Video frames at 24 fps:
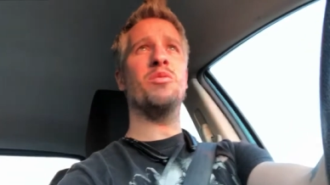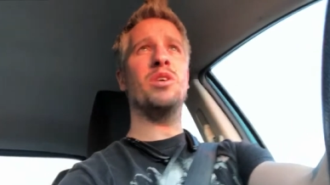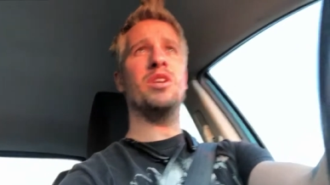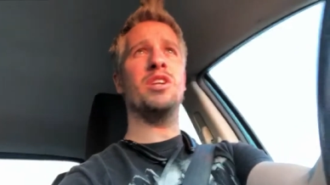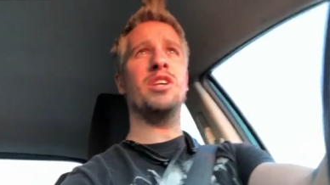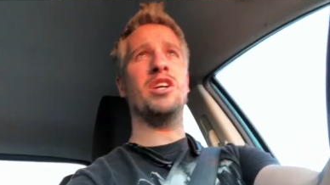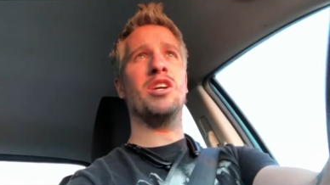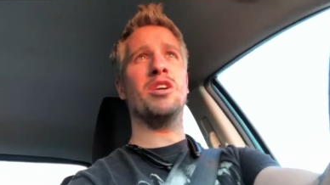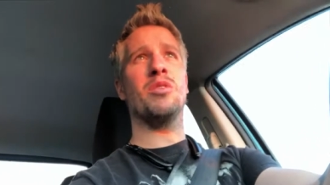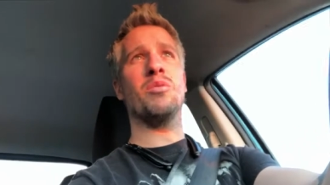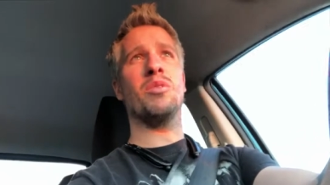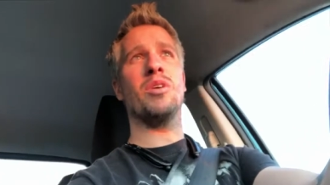one
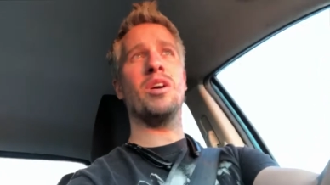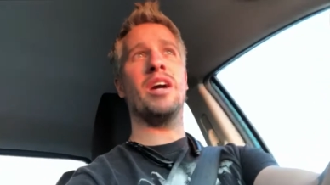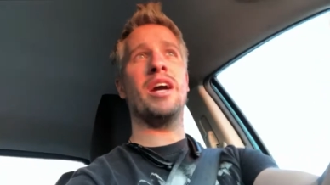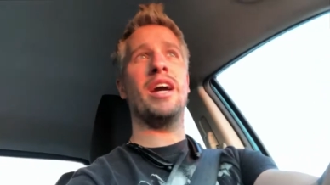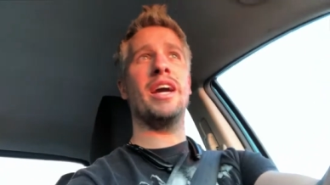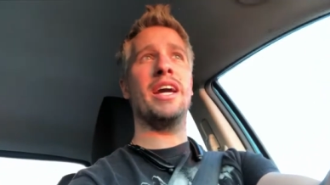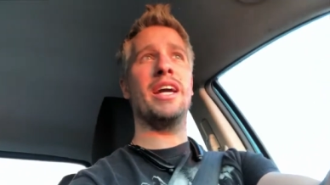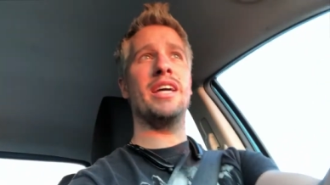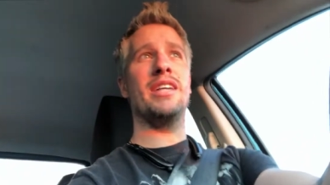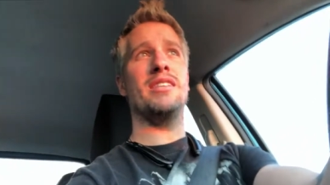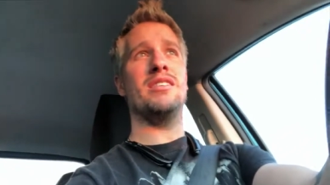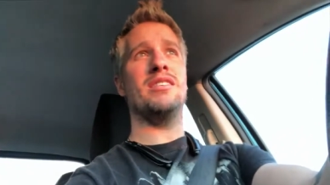year where
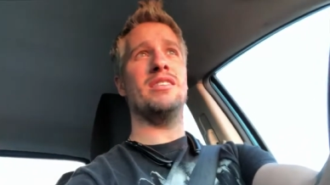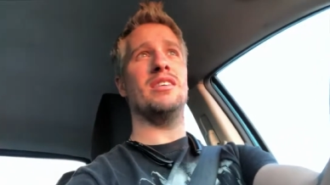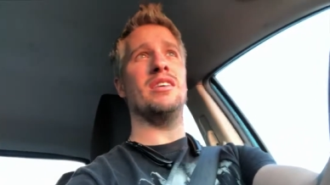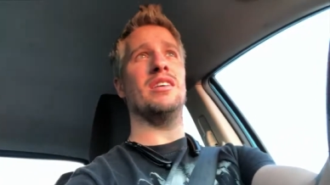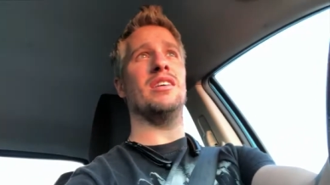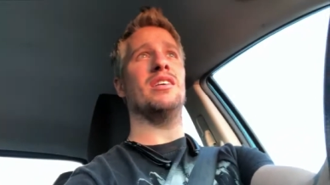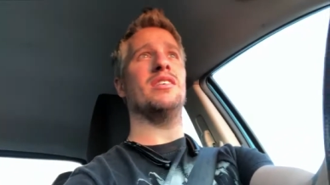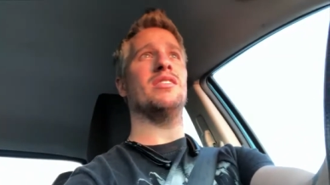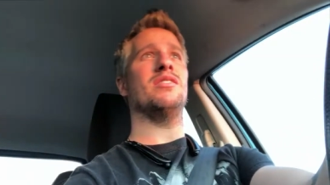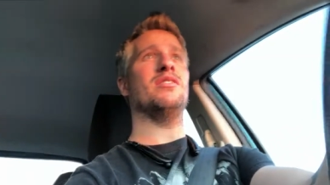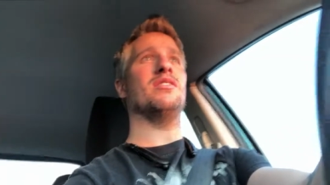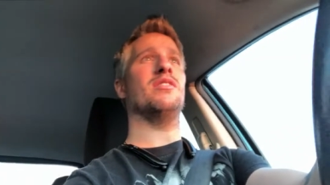I had
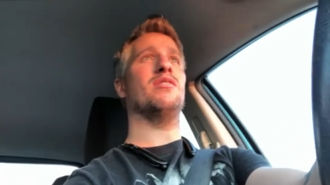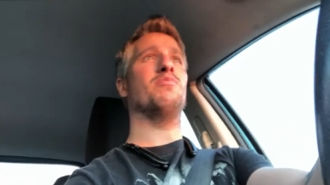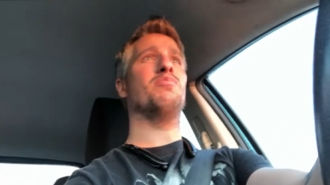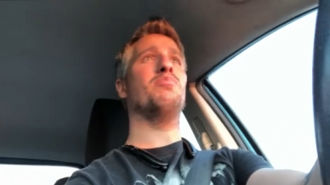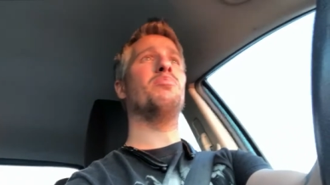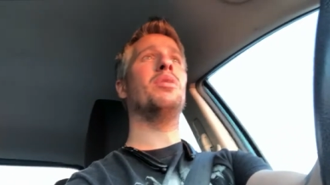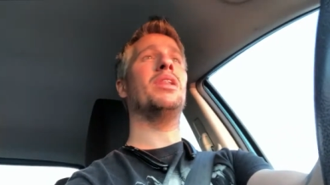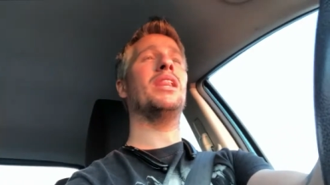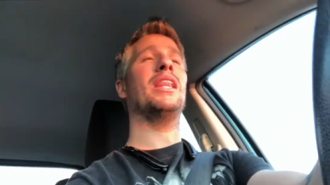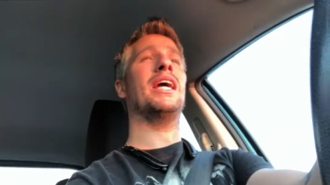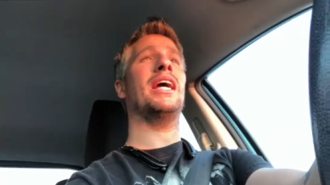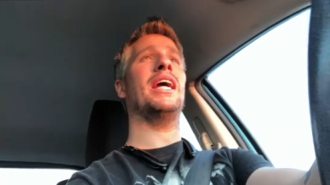to
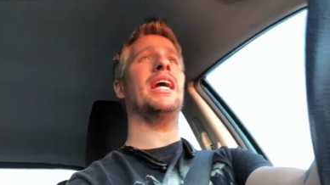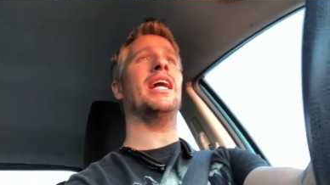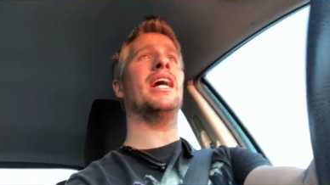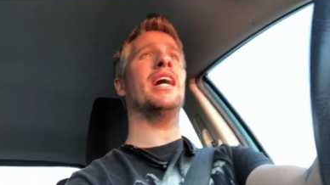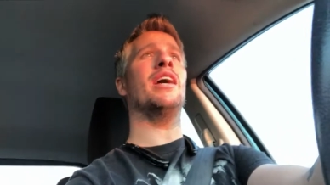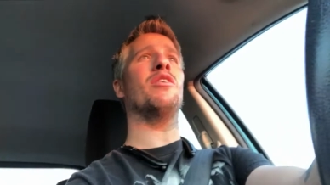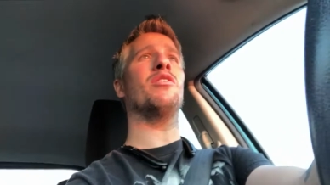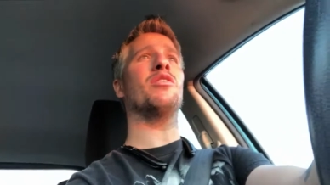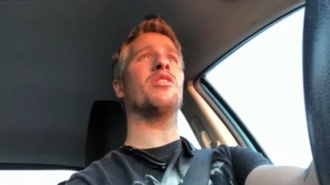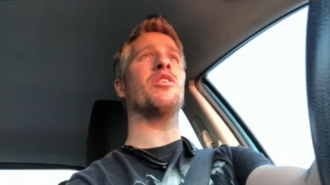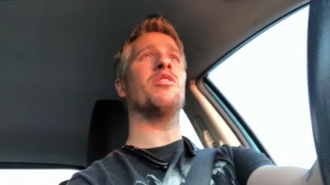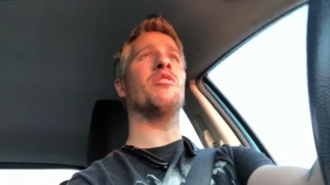plan
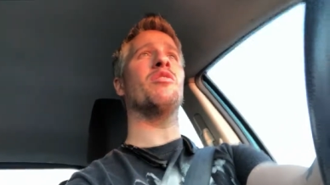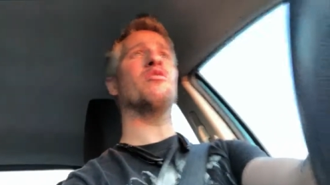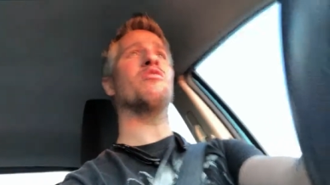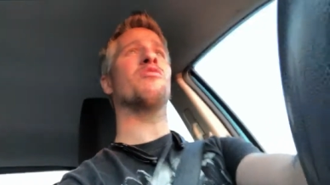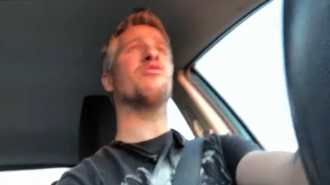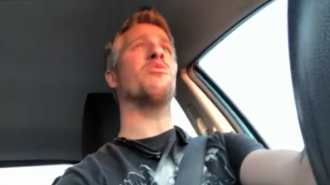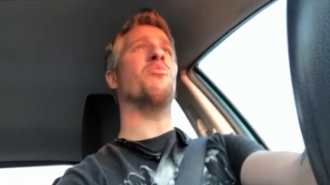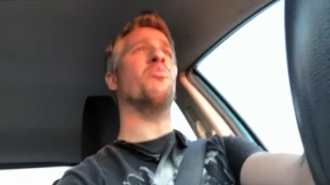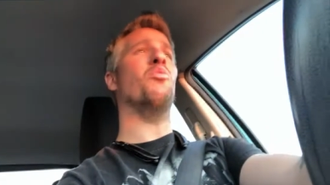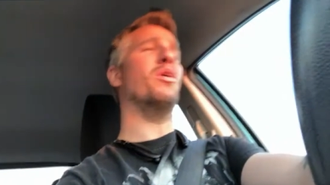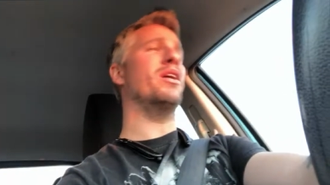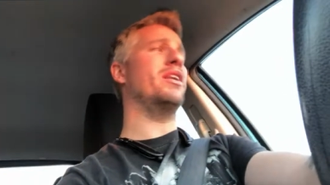out going
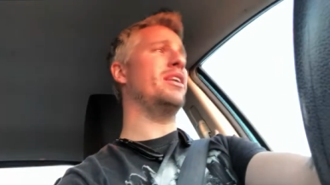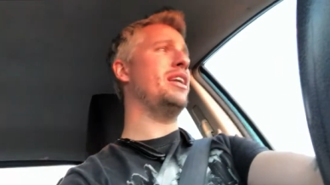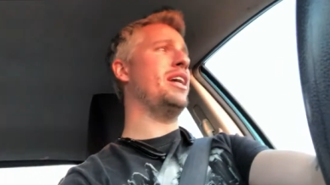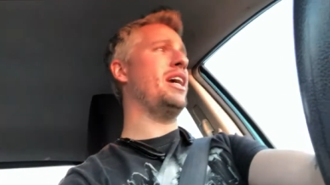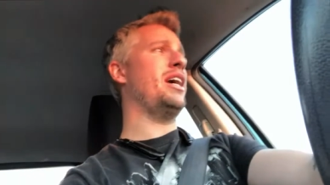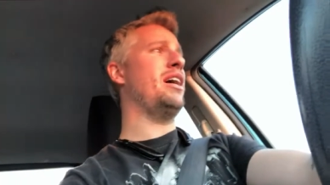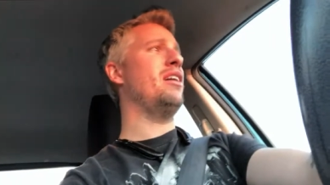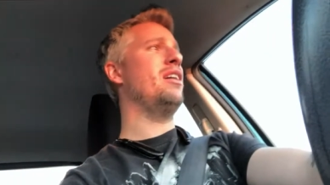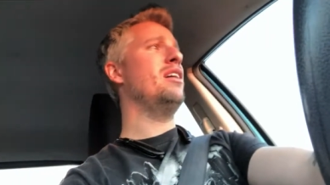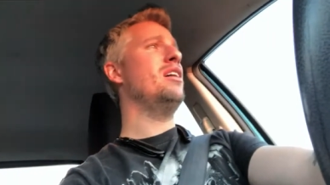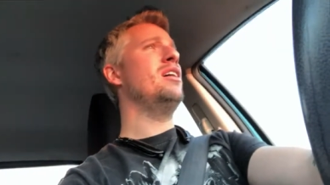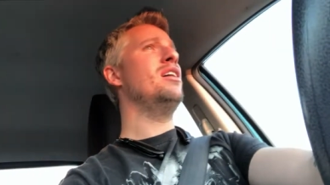from one day